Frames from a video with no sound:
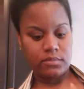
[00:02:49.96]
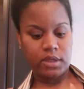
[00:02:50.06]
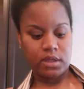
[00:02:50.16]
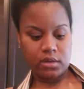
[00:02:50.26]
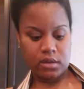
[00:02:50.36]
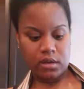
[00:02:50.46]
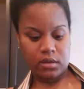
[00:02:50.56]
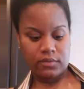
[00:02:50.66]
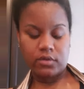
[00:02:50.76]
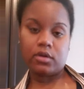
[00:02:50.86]
But
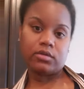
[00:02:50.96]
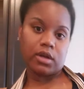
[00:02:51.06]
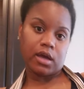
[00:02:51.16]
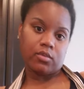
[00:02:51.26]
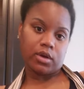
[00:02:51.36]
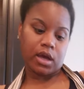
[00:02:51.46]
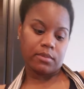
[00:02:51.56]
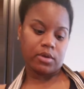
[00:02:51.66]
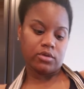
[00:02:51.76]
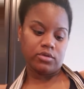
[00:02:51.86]
if you don't want to
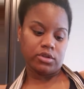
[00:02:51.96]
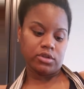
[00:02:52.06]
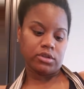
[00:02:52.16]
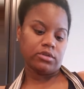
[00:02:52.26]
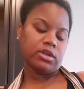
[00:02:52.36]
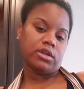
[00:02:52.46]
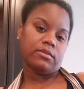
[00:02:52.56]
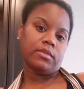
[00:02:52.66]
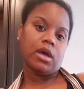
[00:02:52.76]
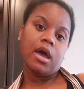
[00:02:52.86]
eyeball, you can just literally get a
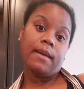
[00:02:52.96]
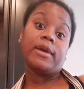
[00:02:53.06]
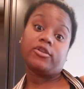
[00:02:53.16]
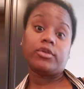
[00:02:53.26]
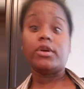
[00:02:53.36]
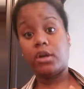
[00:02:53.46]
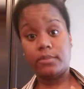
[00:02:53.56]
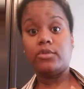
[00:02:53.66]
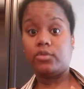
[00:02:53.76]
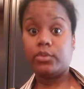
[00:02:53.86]
measuring cup
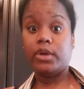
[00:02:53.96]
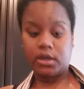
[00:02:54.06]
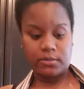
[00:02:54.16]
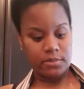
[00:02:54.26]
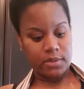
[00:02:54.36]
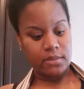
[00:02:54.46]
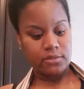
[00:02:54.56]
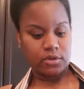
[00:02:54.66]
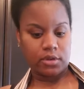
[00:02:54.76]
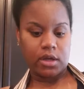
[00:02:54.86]
and do 3 cups. But I'm
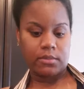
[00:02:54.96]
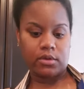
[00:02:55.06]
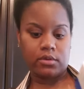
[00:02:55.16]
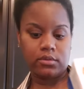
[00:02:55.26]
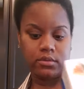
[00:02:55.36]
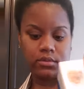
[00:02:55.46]
just going to eyeball.